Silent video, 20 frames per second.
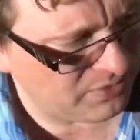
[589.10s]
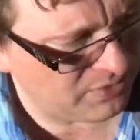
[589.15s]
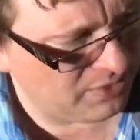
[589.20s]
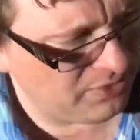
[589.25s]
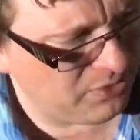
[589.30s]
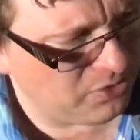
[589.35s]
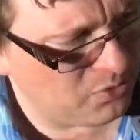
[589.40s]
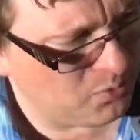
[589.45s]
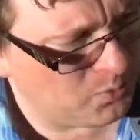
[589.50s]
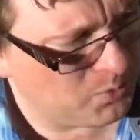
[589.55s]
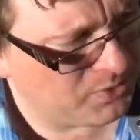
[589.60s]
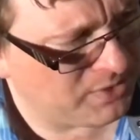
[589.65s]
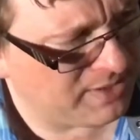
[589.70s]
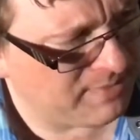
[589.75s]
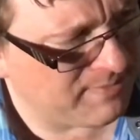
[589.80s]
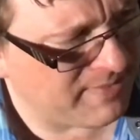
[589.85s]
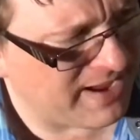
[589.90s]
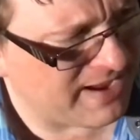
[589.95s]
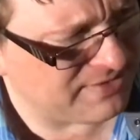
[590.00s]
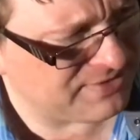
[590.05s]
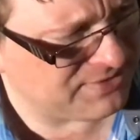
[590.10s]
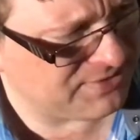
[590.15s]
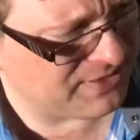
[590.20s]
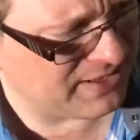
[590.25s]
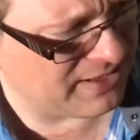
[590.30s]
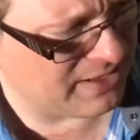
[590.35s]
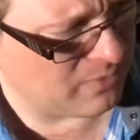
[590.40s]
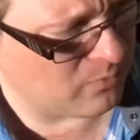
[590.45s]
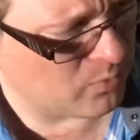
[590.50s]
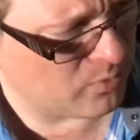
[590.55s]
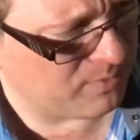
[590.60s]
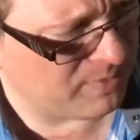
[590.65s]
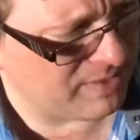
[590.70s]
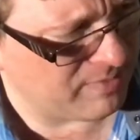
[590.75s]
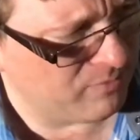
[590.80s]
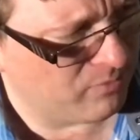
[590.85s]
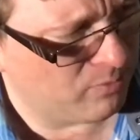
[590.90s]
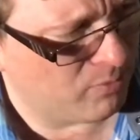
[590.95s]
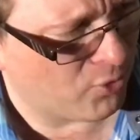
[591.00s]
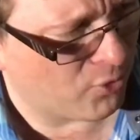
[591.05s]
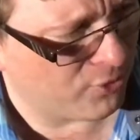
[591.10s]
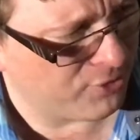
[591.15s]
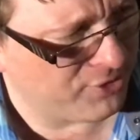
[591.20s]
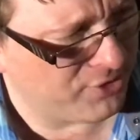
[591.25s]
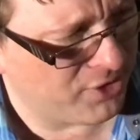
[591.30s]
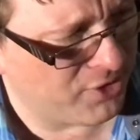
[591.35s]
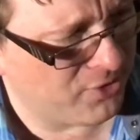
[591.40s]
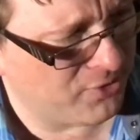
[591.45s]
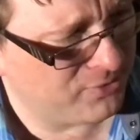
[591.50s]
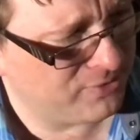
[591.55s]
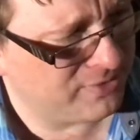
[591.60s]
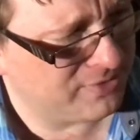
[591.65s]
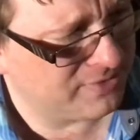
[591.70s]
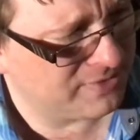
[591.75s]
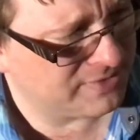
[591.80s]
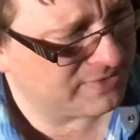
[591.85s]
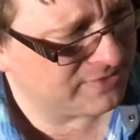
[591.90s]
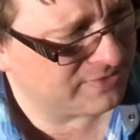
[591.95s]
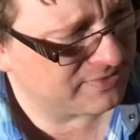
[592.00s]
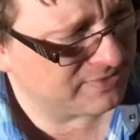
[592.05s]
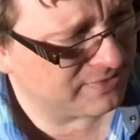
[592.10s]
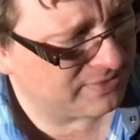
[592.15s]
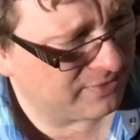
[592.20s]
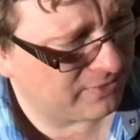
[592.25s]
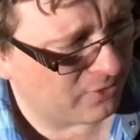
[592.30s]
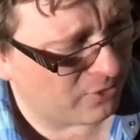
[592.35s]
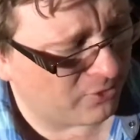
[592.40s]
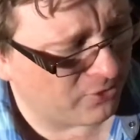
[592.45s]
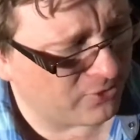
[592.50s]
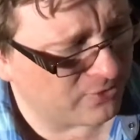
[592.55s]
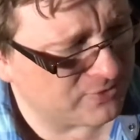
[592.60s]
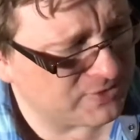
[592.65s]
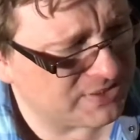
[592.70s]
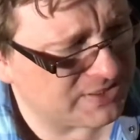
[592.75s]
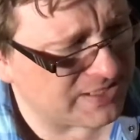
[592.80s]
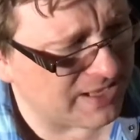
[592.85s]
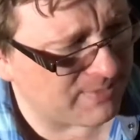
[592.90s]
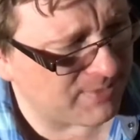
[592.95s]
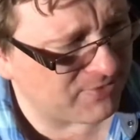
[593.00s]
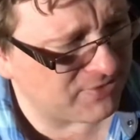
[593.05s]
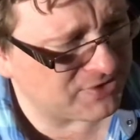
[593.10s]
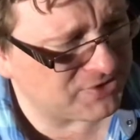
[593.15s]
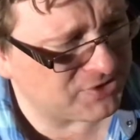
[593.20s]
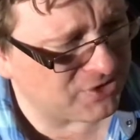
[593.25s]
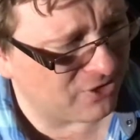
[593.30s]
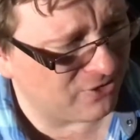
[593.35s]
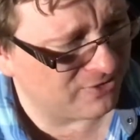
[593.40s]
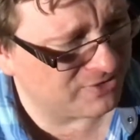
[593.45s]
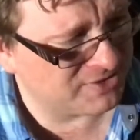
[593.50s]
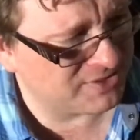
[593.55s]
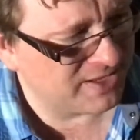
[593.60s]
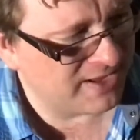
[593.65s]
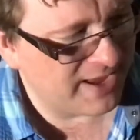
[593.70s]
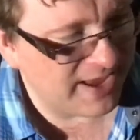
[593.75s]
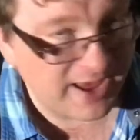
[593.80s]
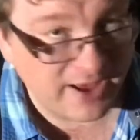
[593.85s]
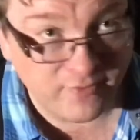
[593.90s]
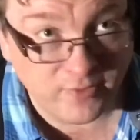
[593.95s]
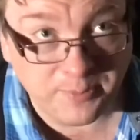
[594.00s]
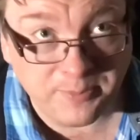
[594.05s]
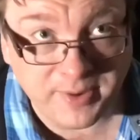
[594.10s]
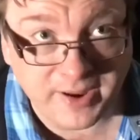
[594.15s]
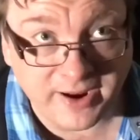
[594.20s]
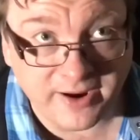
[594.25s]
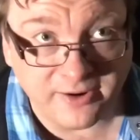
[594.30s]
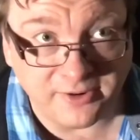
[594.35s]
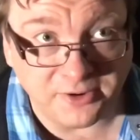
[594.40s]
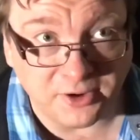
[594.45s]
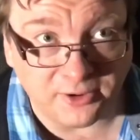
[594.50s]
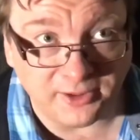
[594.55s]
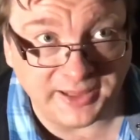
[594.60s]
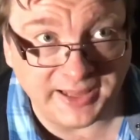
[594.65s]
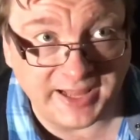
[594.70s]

you would imagine that it would be more known, although some of the songs have appeared on